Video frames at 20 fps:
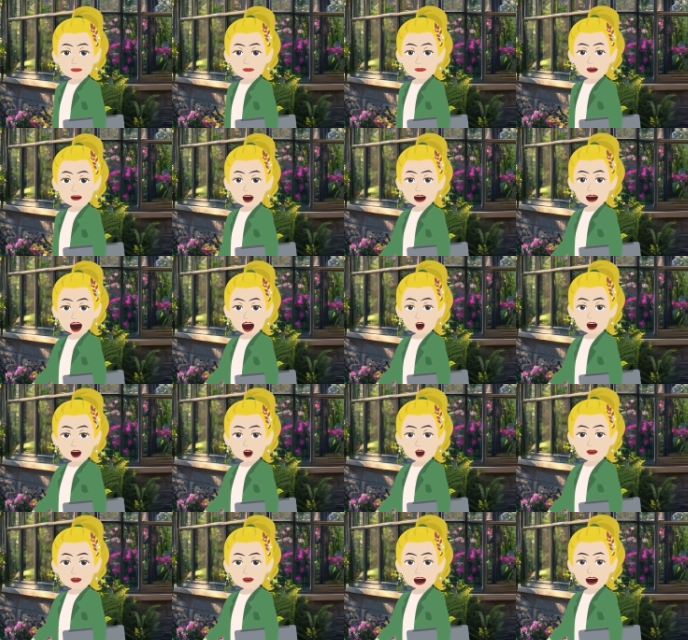and you
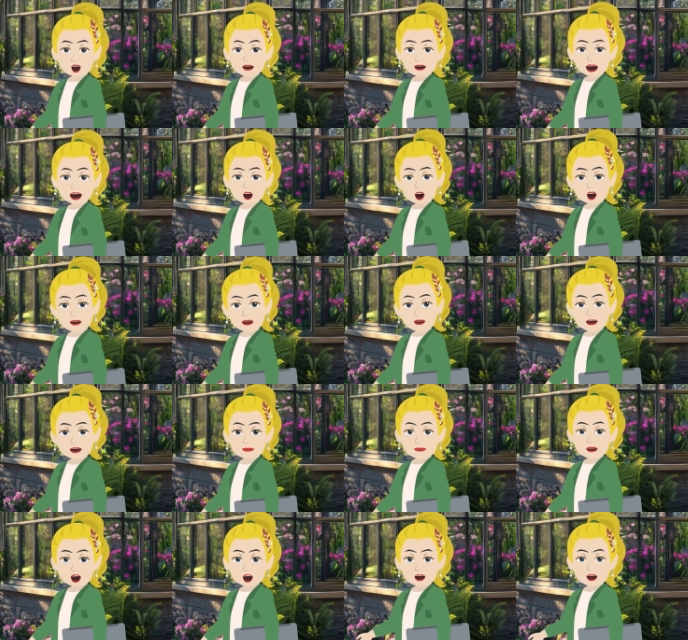just don't go there. You
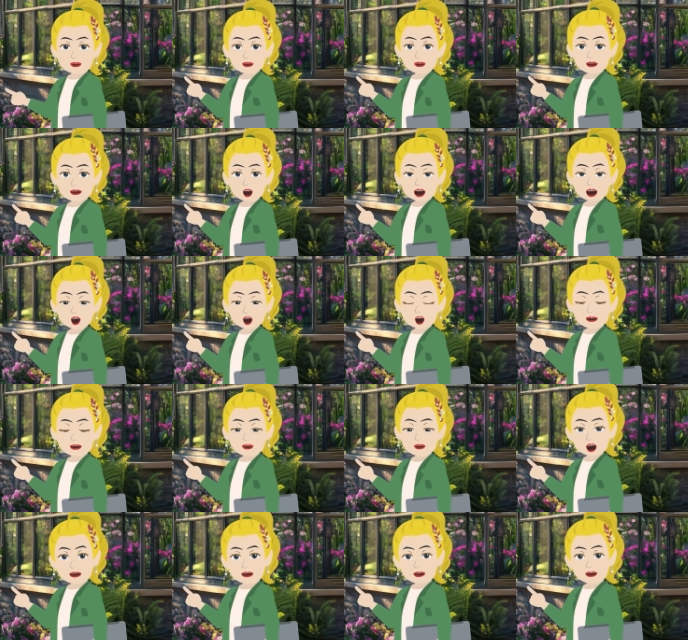say, I don't want to
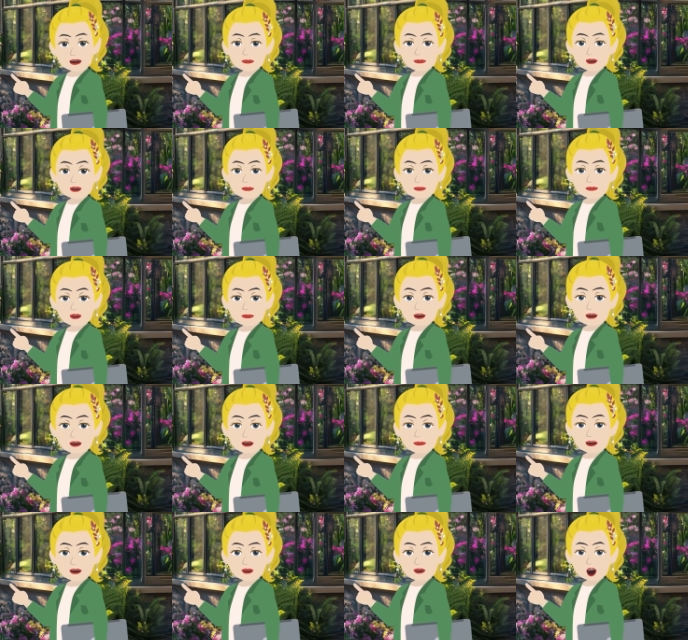talk about that.
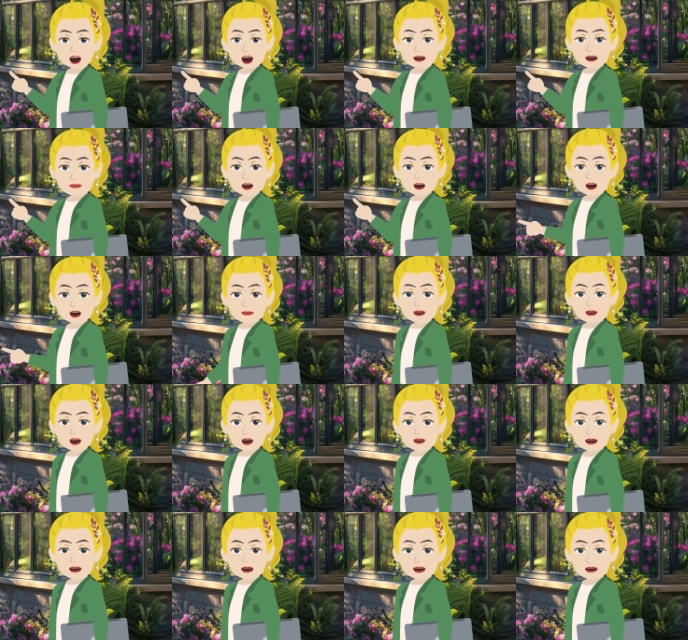Well, that's what we're
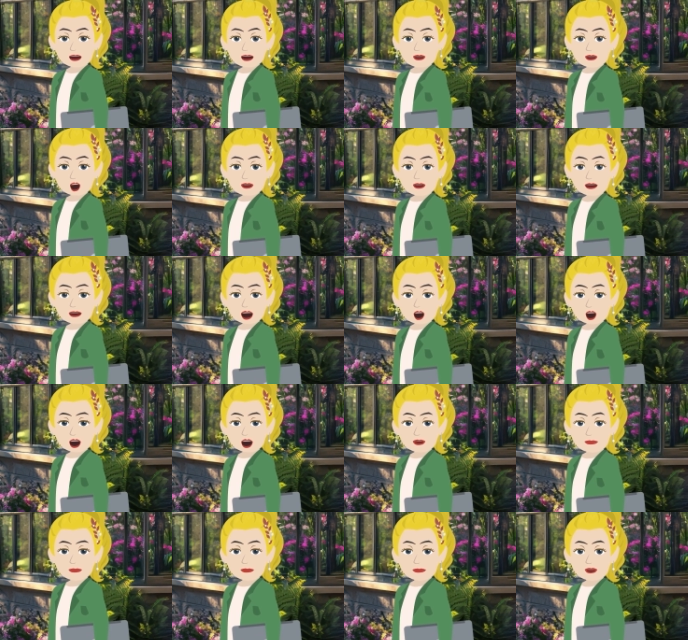talking about. We're talking about
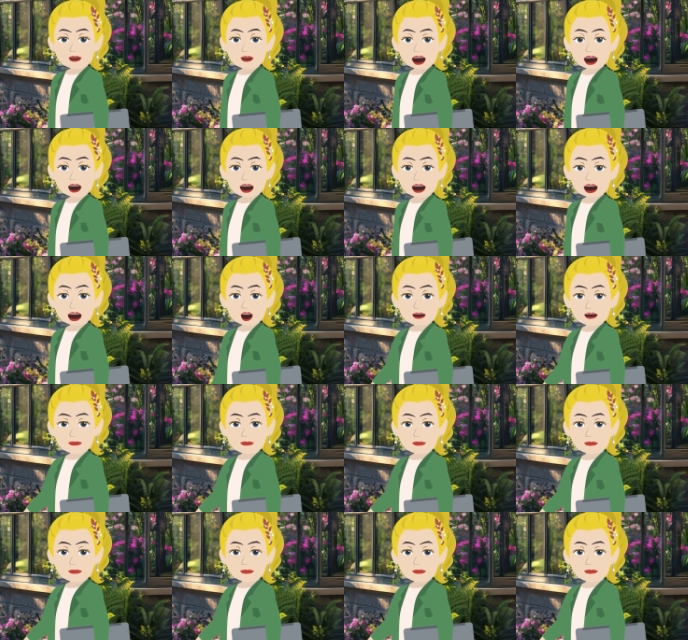being as